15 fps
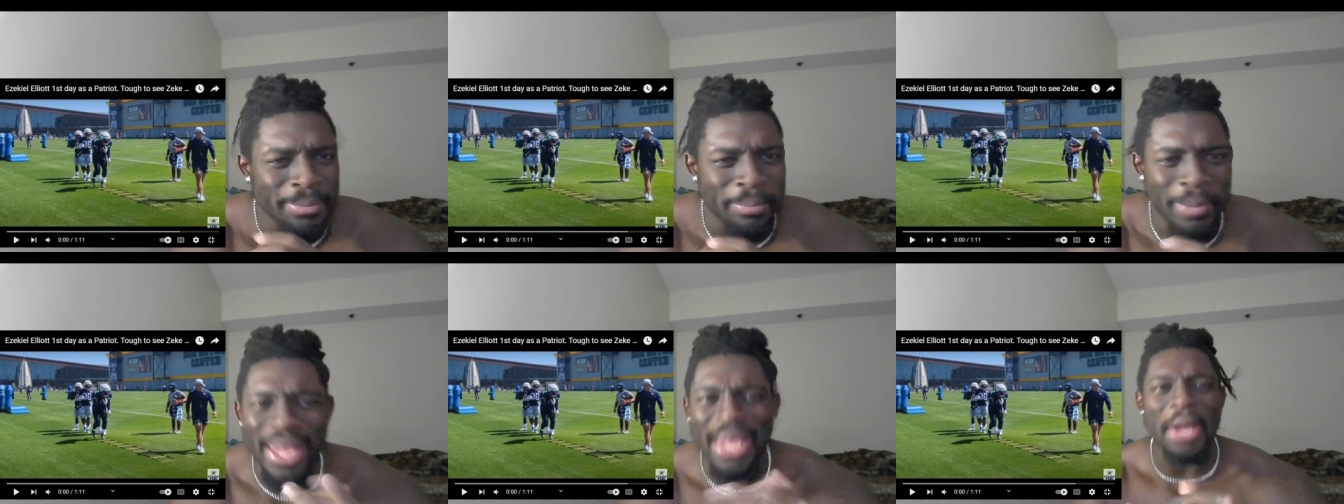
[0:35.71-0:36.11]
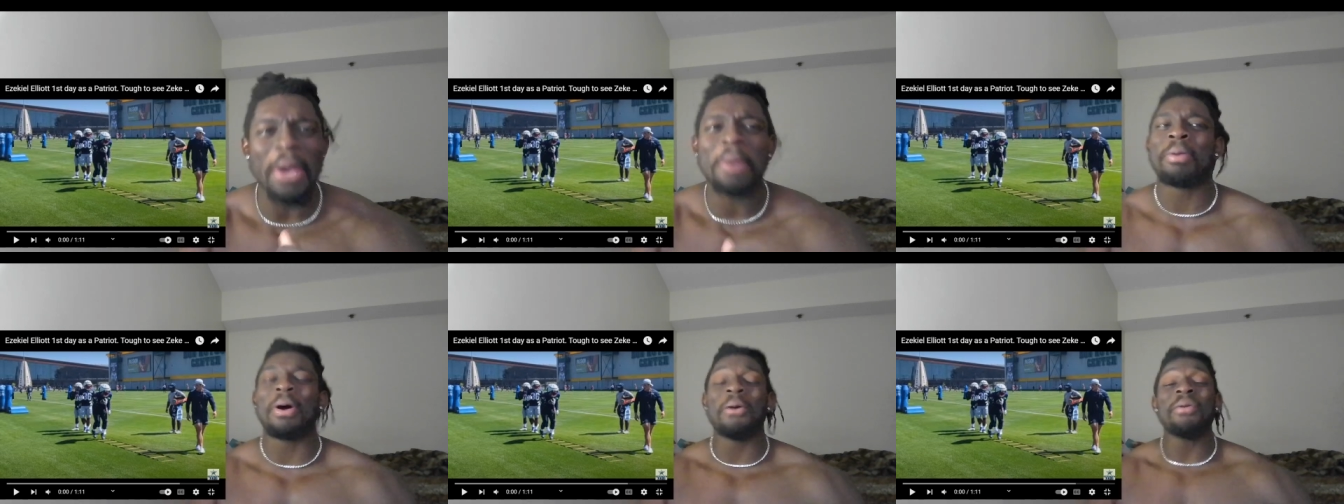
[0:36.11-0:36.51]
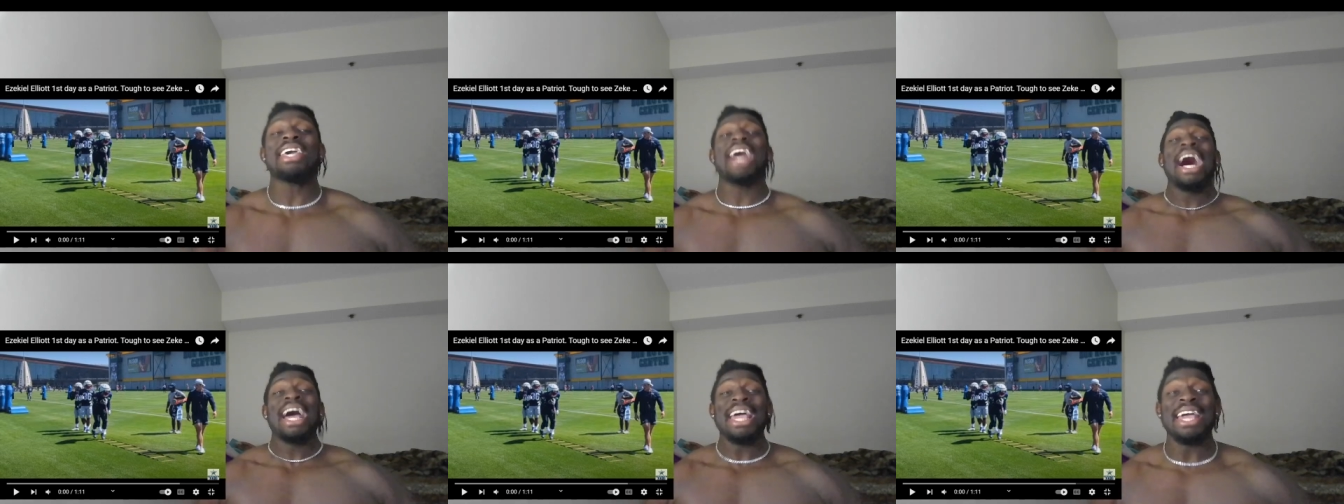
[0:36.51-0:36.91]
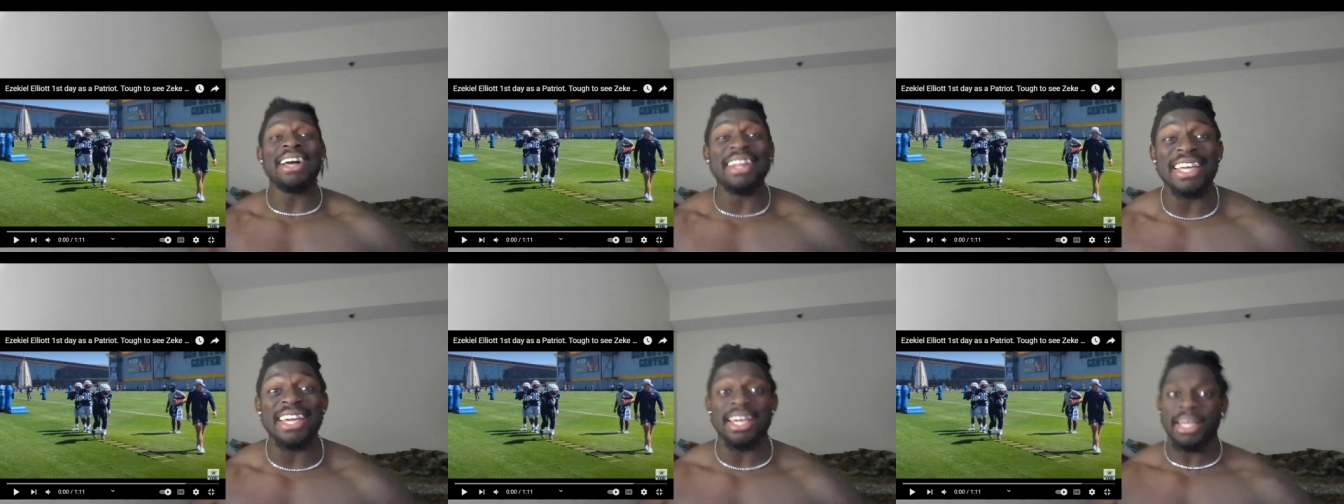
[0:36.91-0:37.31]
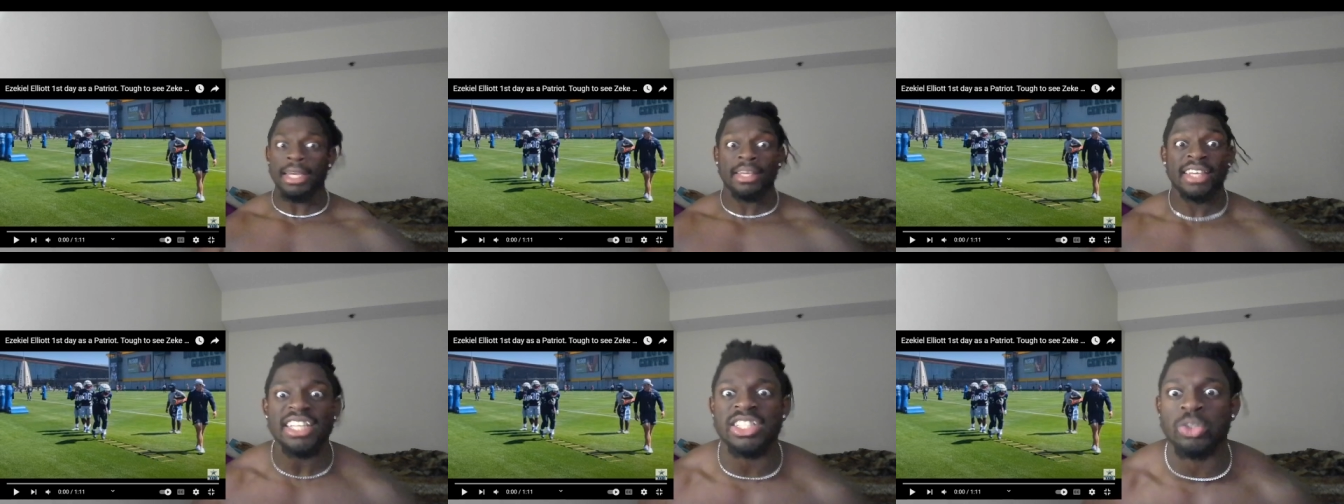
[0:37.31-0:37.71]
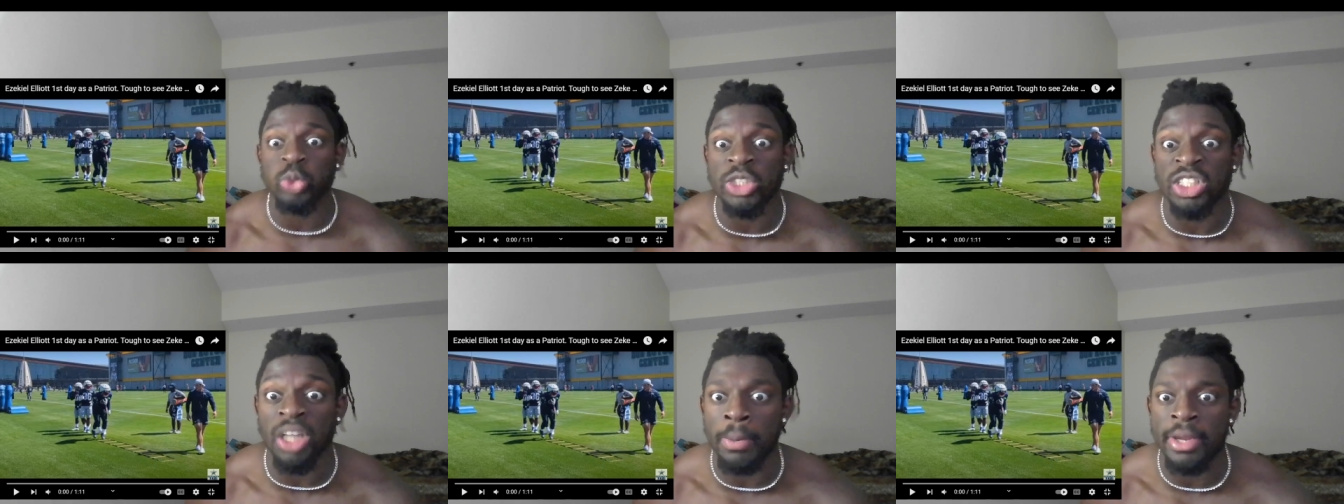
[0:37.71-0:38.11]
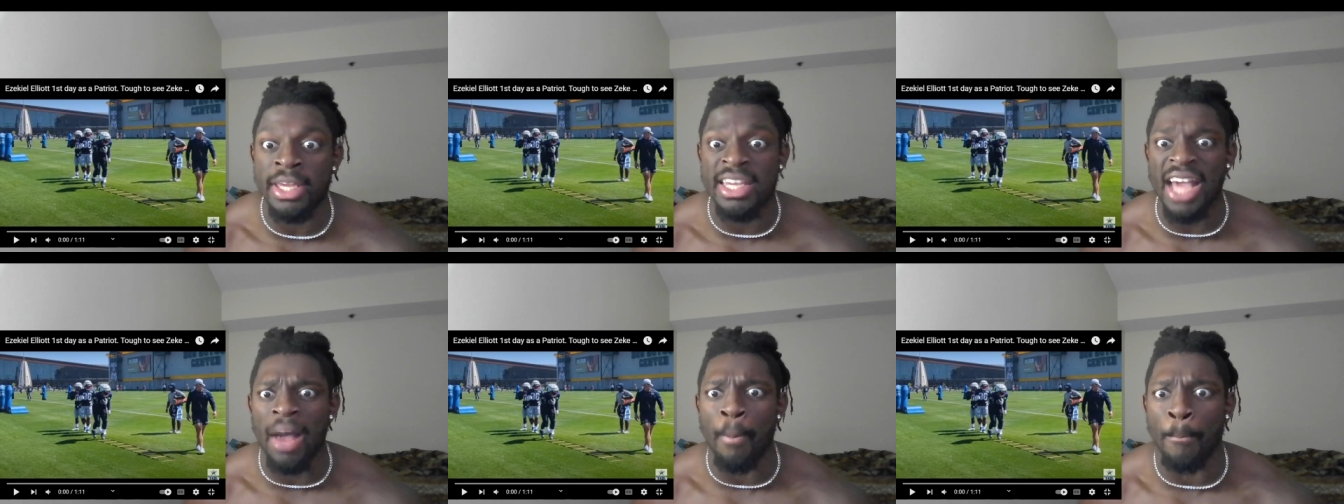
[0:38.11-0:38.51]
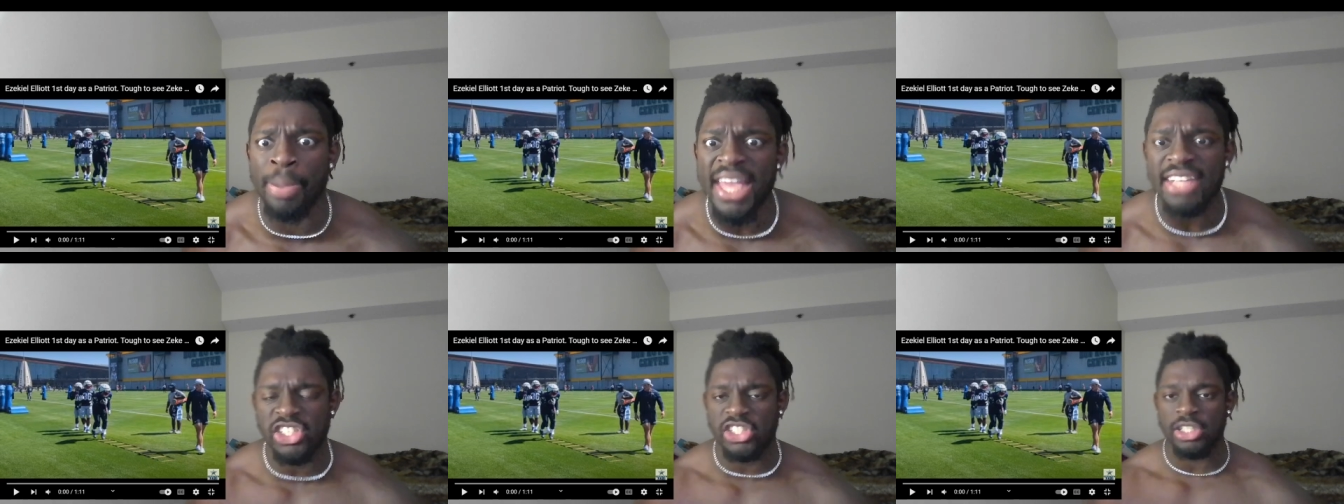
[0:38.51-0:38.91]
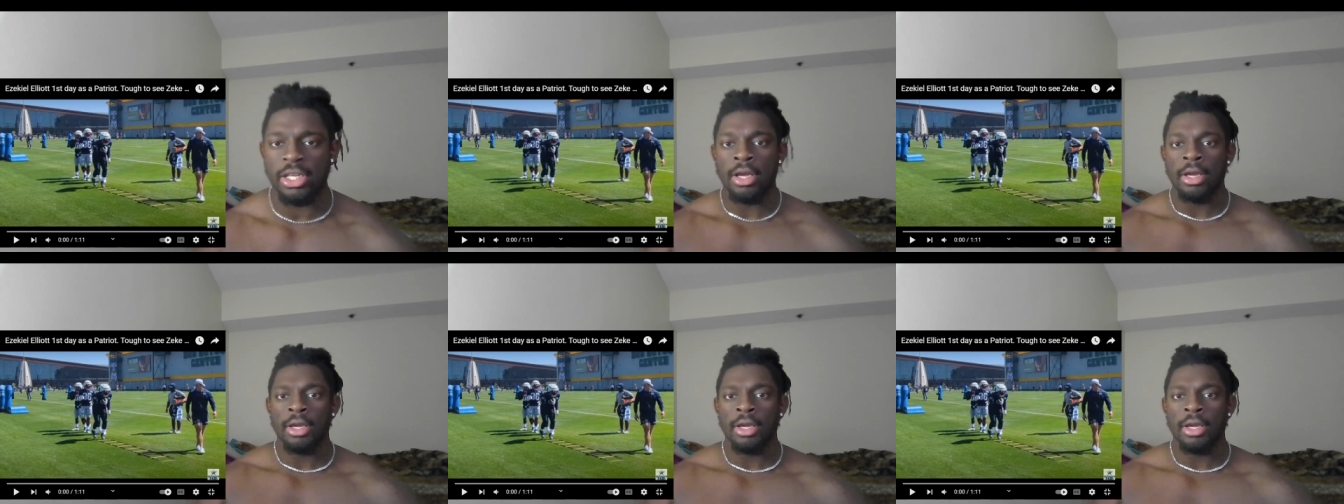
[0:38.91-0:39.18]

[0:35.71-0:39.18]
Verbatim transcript: Man, bro, we got Elliot. And guess what number he got, bitch?